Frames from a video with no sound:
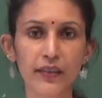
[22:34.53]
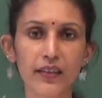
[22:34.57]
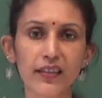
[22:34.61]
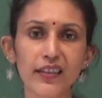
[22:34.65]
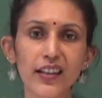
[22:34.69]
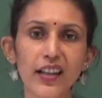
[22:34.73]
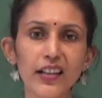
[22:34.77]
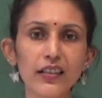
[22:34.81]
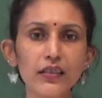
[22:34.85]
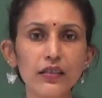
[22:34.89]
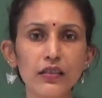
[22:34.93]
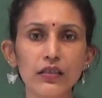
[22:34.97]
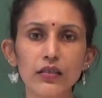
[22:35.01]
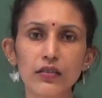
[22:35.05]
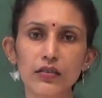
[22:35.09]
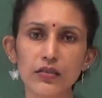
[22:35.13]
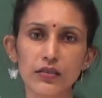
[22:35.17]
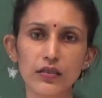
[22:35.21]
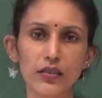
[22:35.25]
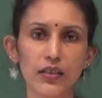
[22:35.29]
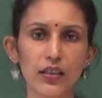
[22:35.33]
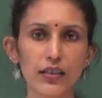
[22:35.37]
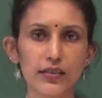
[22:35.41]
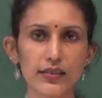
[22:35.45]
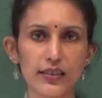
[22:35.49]
Then
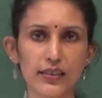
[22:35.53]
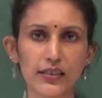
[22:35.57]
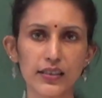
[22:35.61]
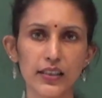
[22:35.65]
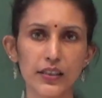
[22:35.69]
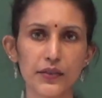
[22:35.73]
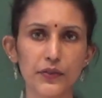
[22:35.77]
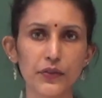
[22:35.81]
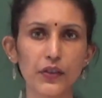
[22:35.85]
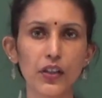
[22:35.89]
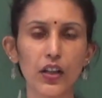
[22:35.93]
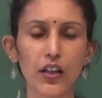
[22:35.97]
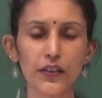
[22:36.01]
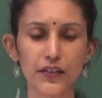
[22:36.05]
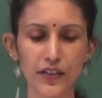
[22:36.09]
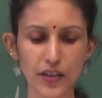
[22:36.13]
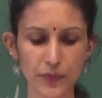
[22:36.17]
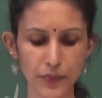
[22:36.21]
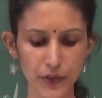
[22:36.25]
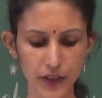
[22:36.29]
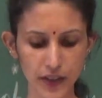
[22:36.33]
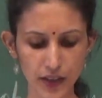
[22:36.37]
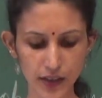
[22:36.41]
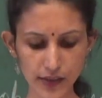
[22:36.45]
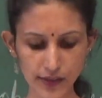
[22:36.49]
successful
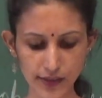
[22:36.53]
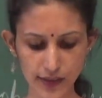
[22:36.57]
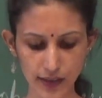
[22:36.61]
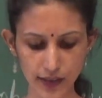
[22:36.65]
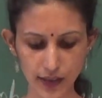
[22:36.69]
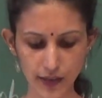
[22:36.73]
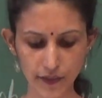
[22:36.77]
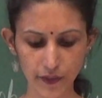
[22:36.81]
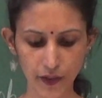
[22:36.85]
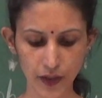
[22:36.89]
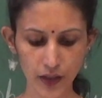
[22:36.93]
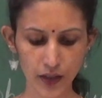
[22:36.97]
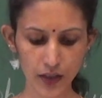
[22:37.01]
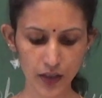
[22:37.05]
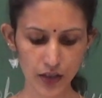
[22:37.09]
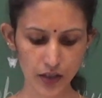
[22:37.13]
entrepreneurs that are there.